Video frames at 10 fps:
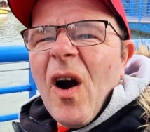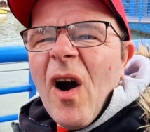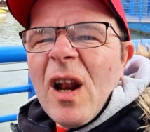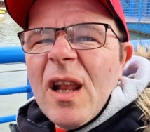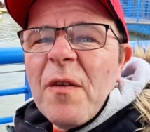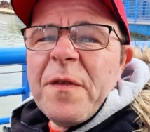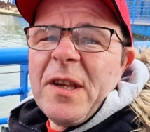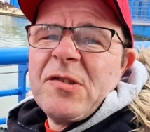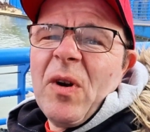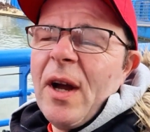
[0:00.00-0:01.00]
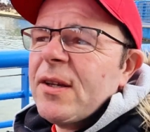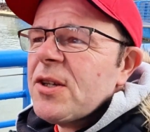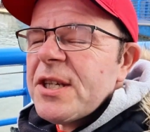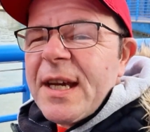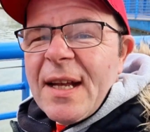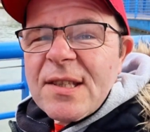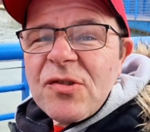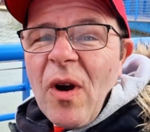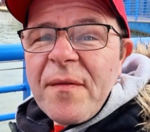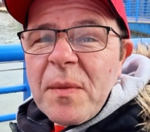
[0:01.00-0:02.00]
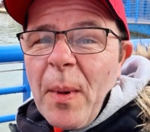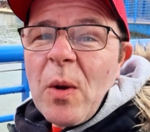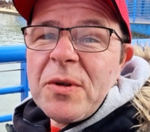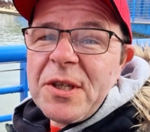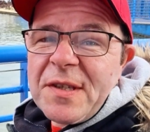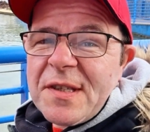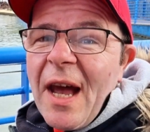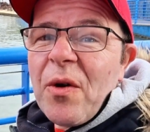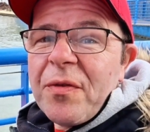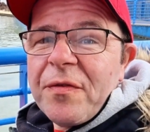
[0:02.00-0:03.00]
I love this ride because you get to drive the boats yourself.